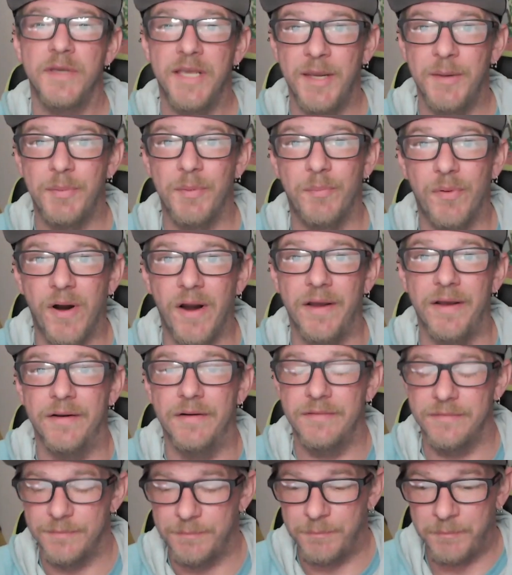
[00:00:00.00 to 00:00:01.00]
Keep it bright.
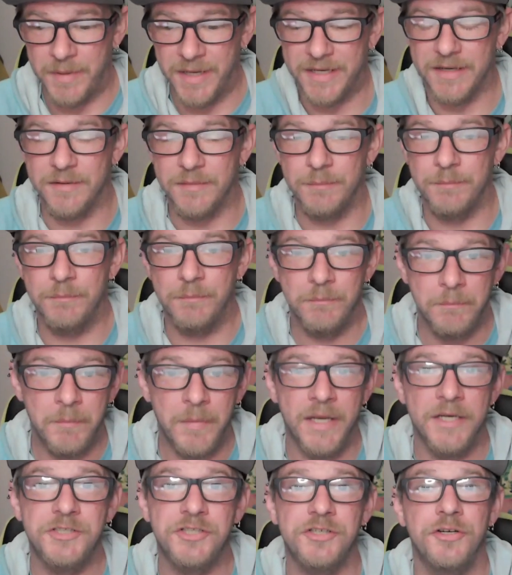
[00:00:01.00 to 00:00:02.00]

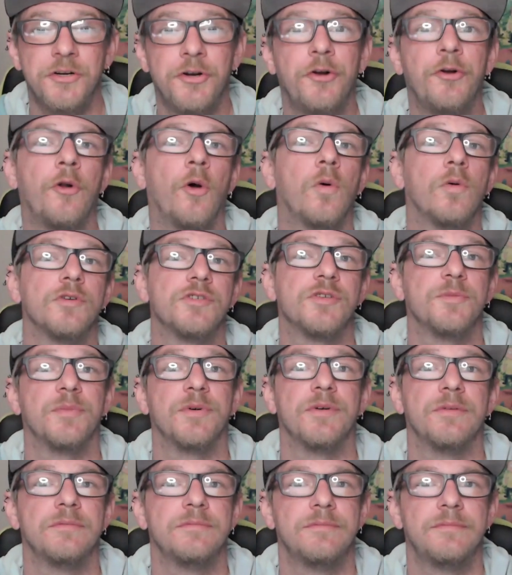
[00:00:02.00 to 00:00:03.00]
Make sure you're
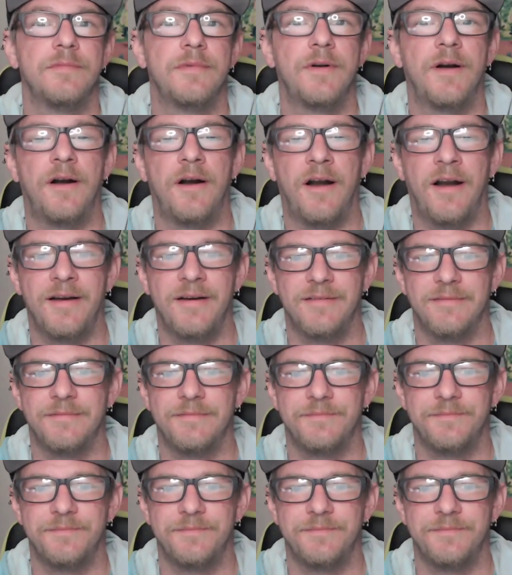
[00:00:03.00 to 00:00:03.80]
noticeable. All right?